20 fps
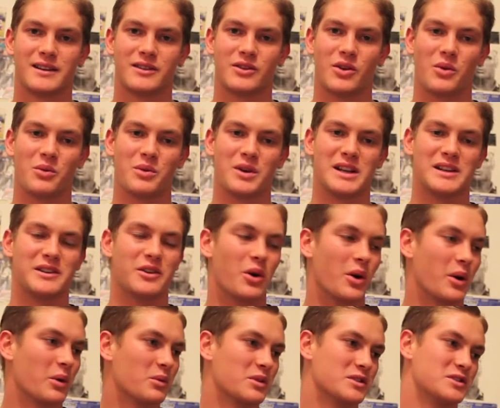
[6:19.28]
not really
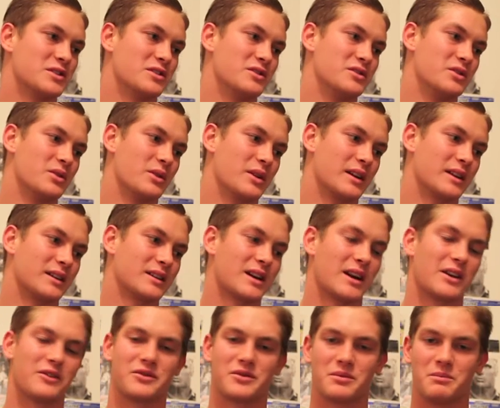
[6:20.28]
knowing what you're doing,
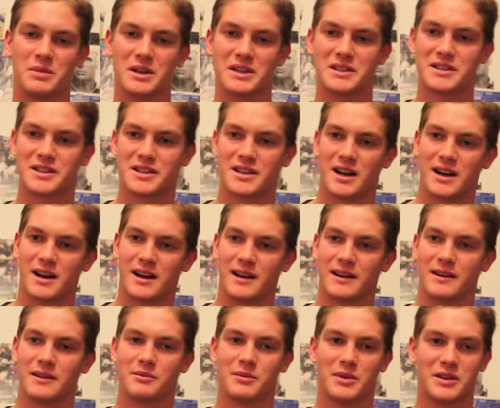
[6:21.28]
kind of a bit
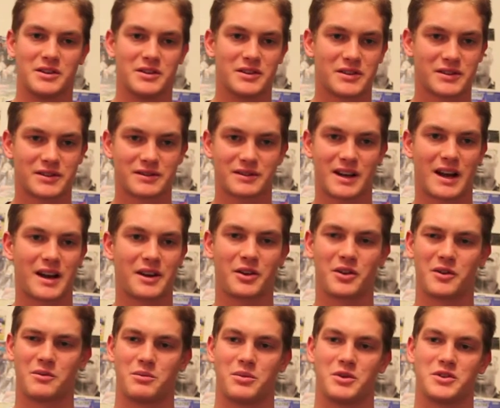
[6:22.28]
shy, but you just kind of got
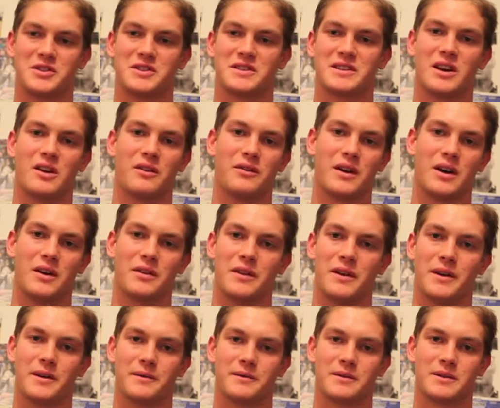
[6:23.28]
to put yourself out
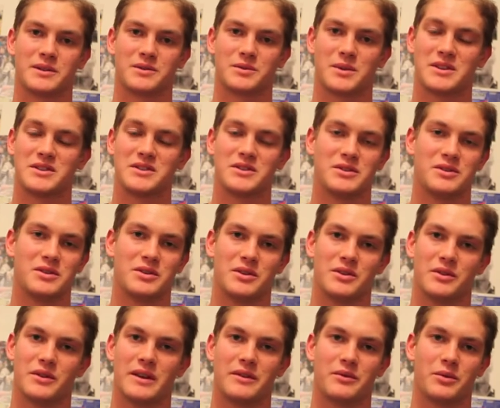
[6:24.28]
there. Because once you do,
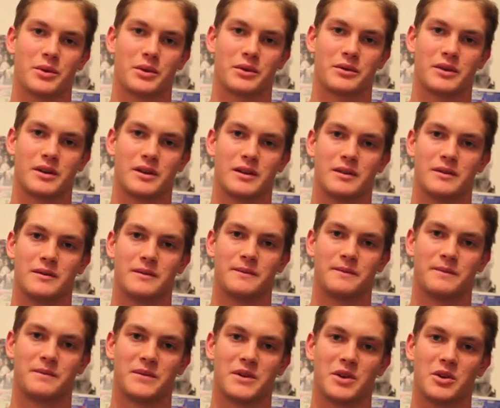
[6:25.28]
you'll never regret it.
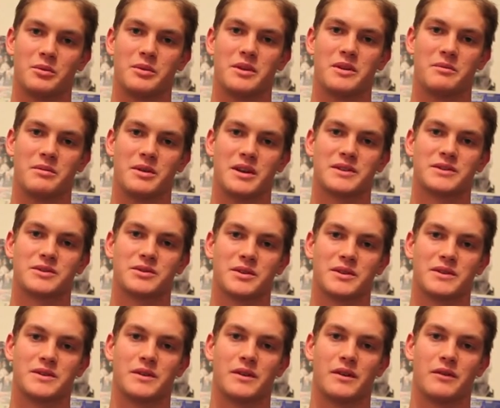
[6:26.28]
It'll be the best
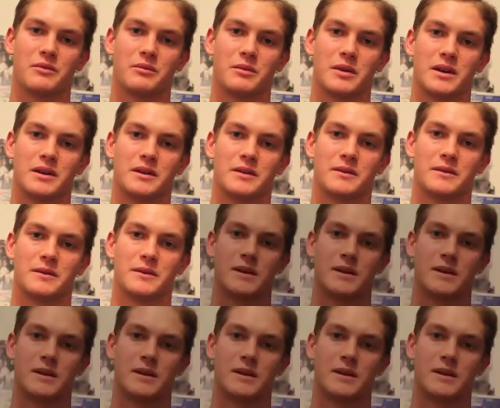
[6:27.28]
choice you ever made.